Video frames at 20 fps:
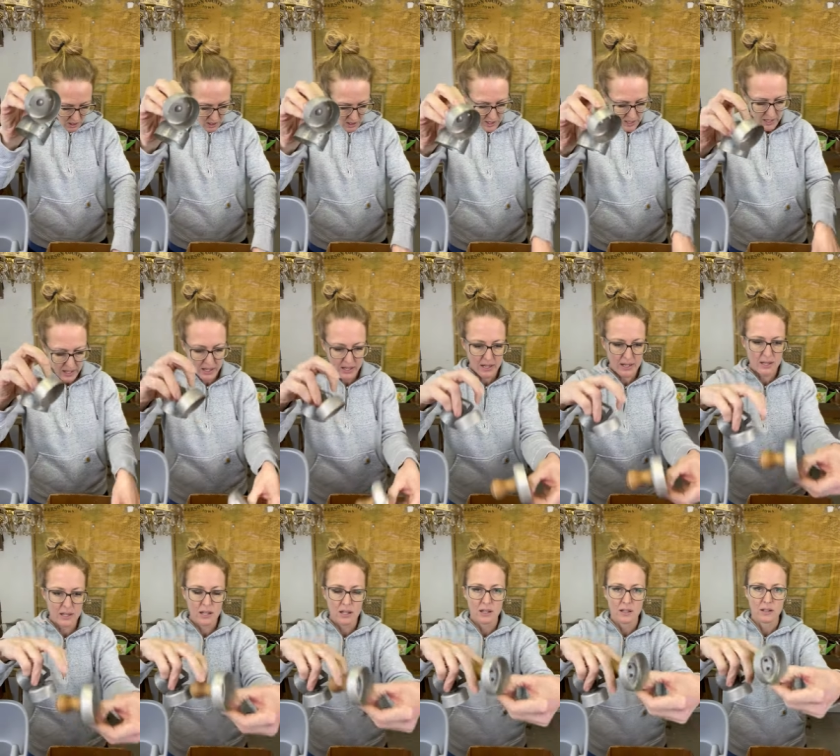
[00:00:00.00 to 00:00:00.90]

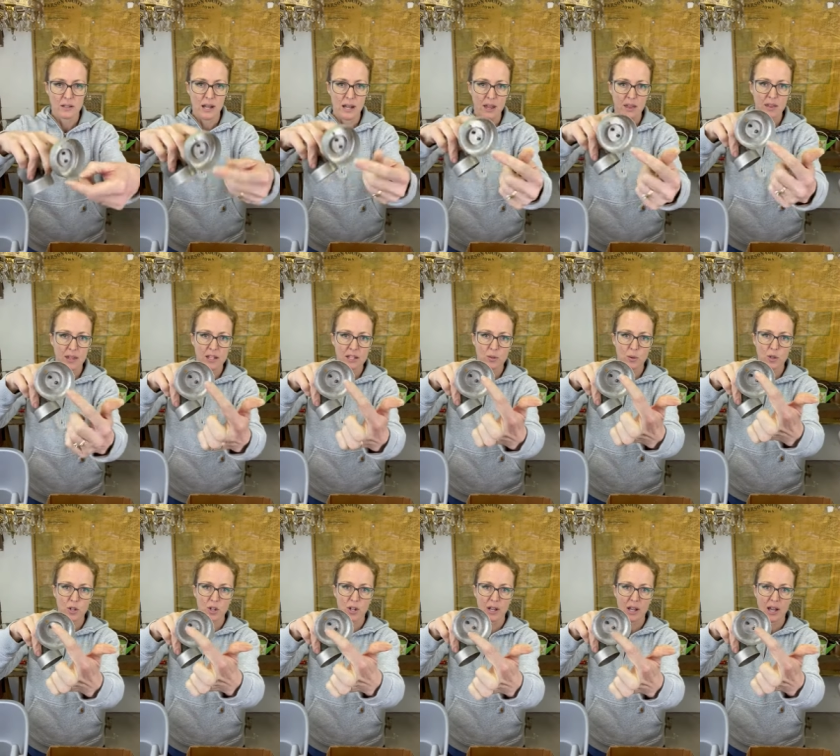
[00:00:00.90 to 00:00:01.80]
And like this one,
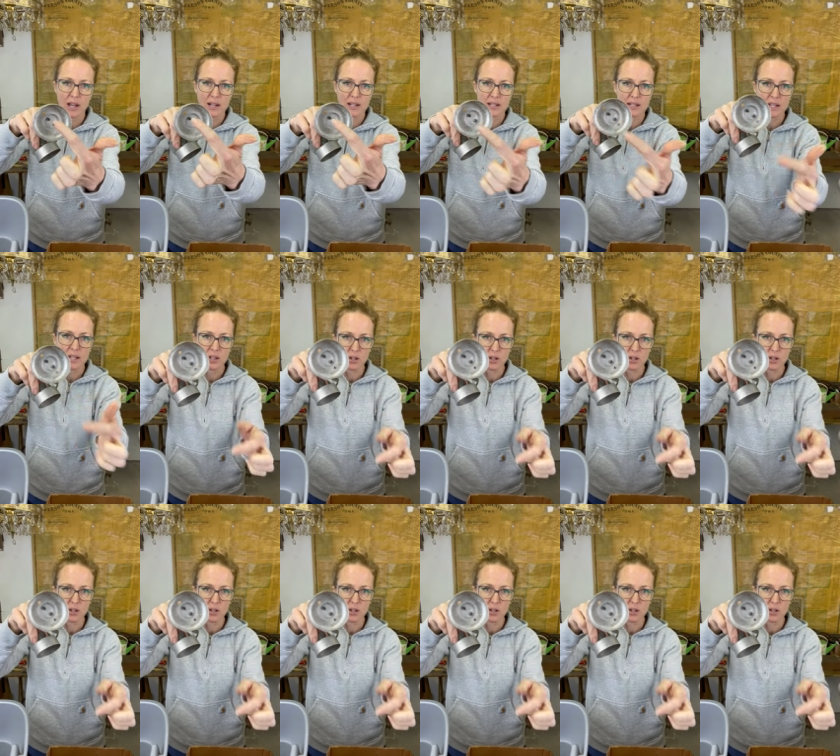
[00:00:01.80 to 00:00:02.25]
you can kind of see